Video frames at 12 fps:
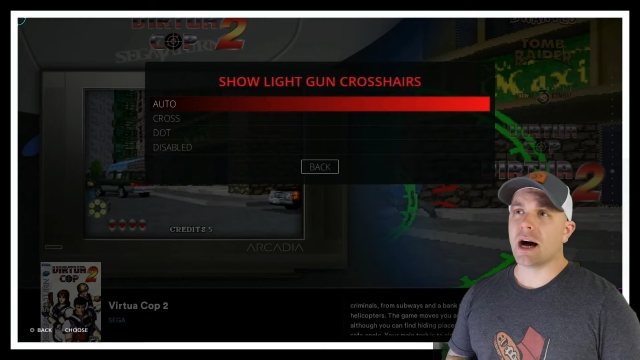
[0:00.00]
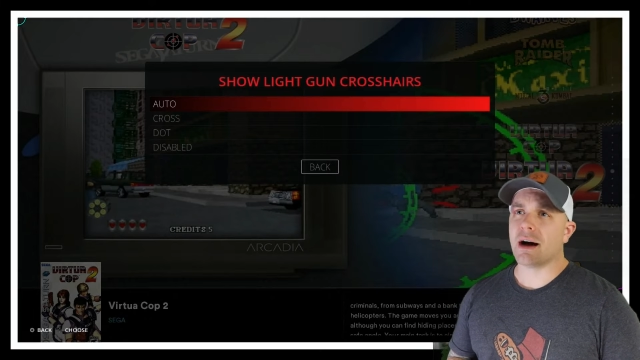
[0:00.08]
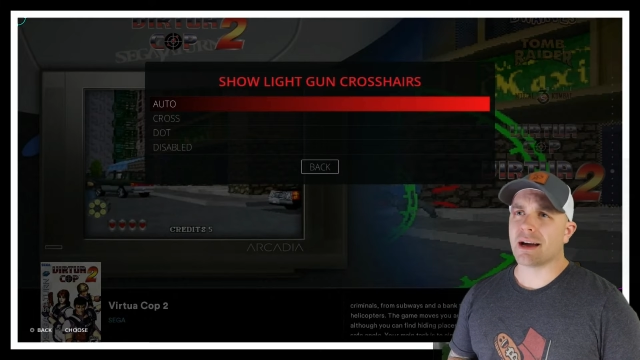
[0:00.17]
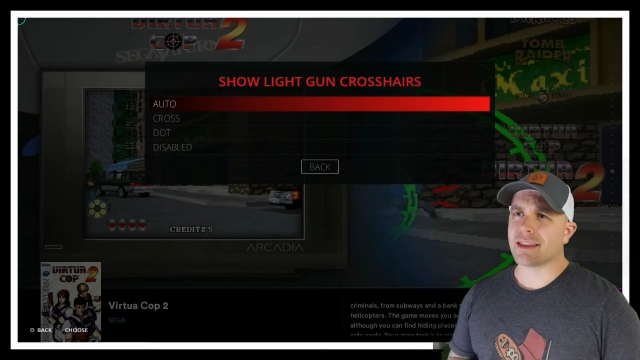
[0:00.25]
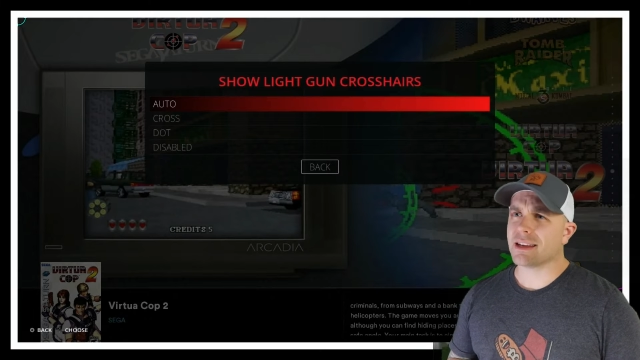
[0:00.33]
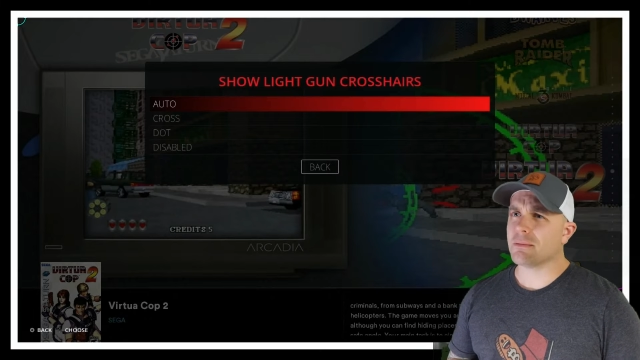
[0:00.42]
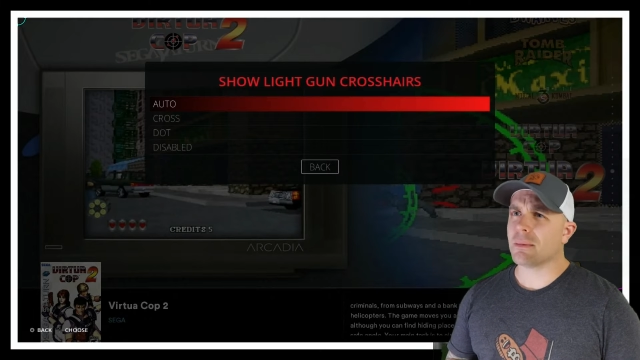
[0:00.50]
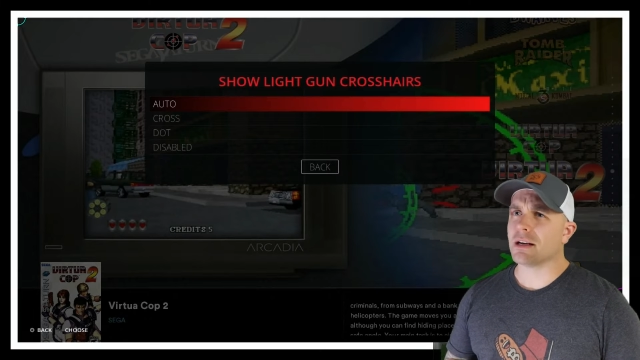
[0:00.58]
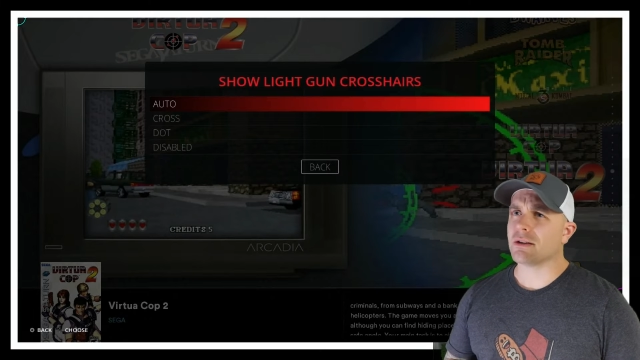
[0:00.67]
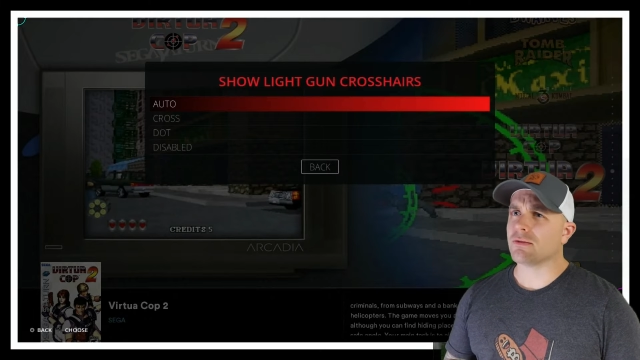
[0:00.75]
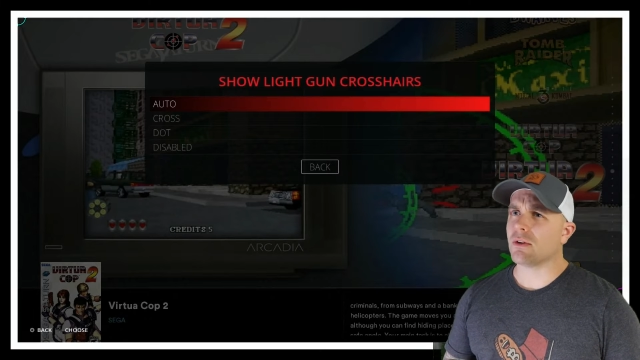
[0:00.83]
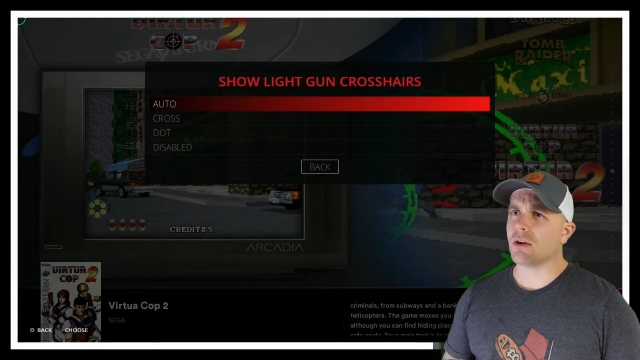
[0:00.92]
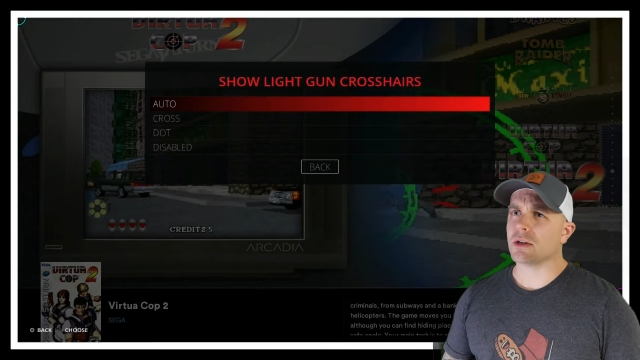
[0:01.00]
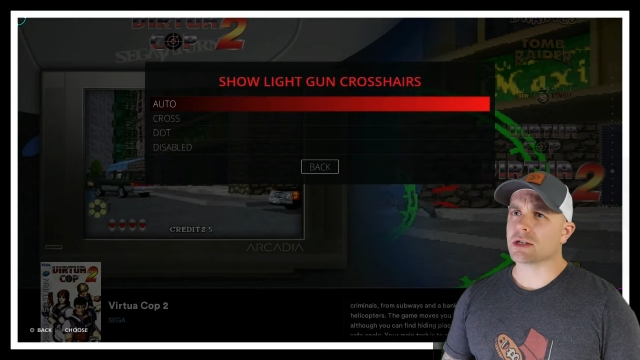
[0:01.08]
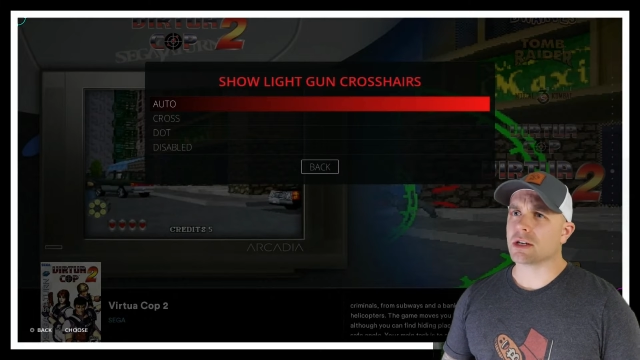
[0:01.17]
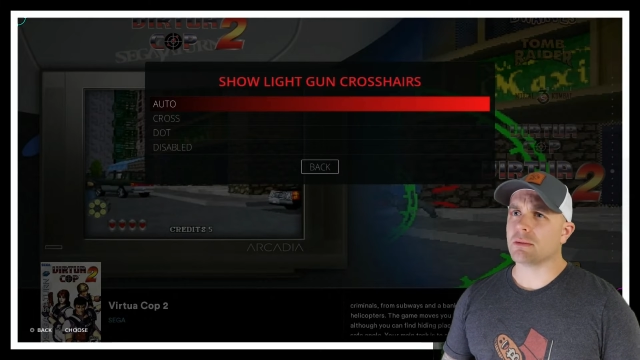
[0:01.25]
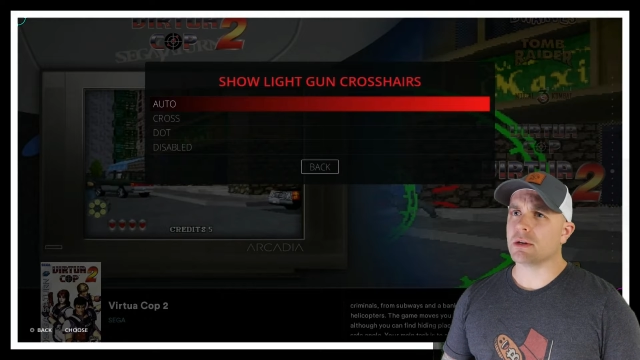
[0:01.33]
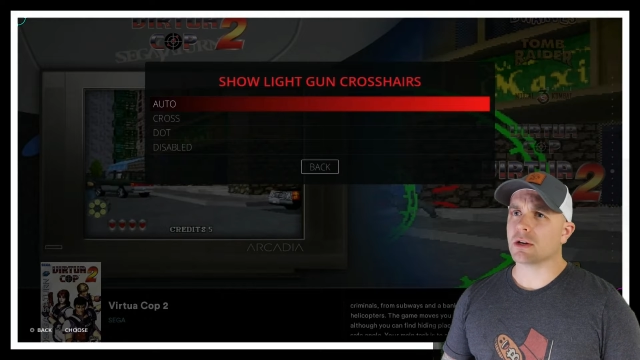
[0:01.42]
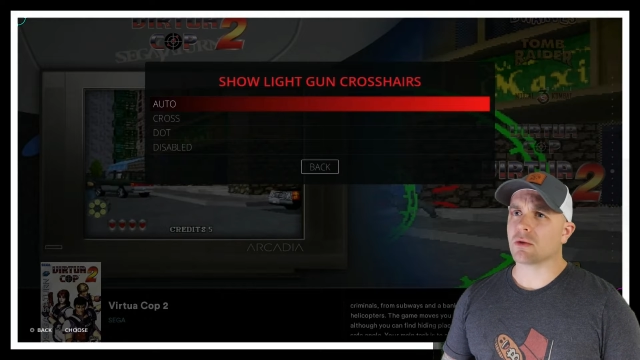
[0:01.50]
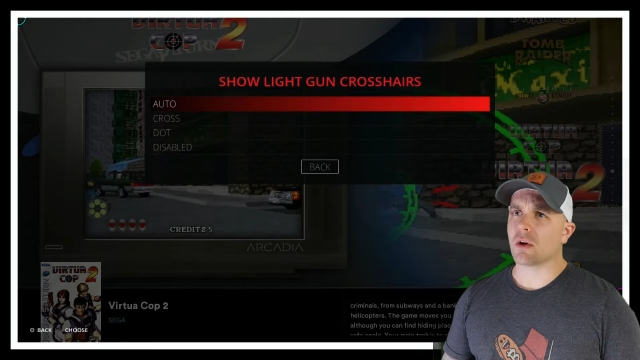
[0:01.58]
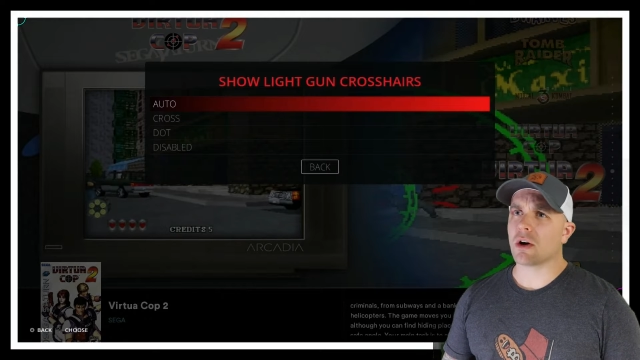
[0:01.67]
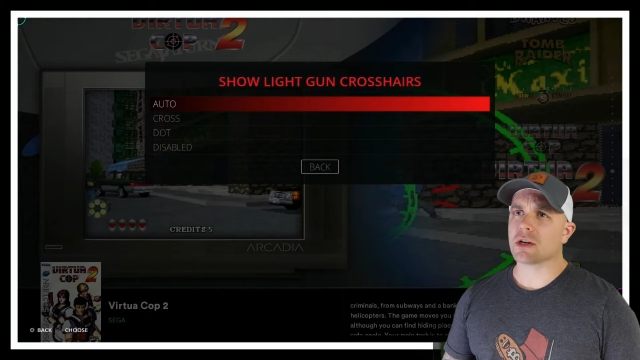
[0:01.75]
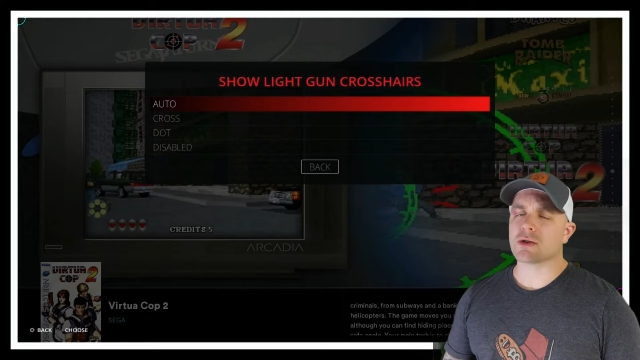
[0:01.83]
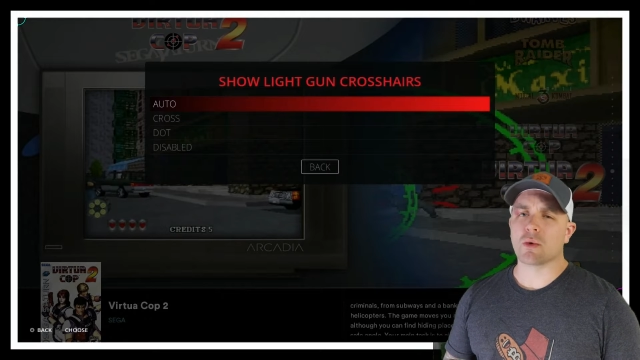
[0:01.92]
uh, I think by default it's gonna be the
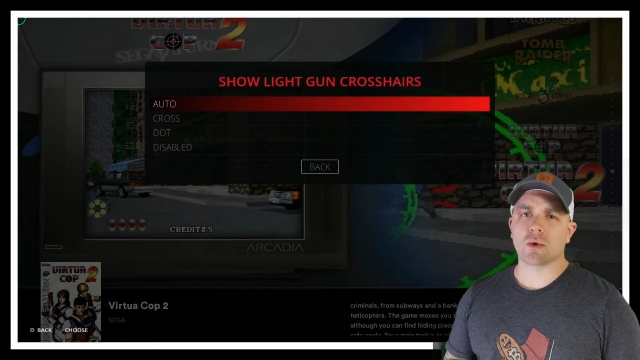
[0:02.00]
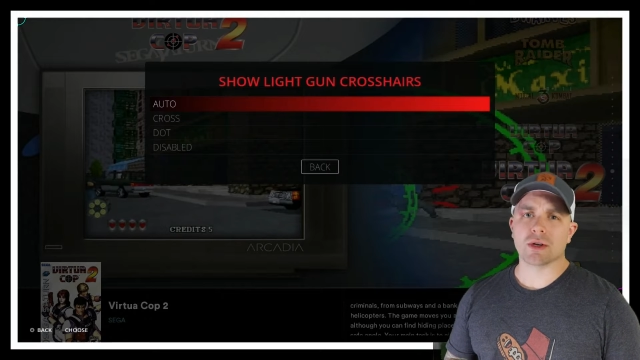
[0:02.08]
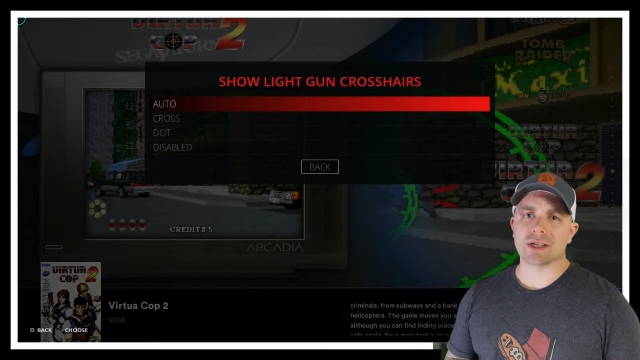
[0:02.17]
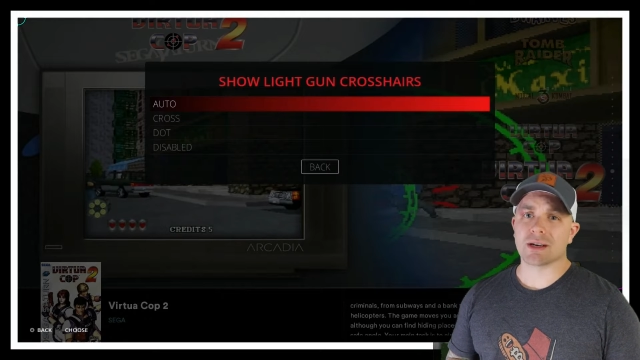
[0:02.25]
cross or in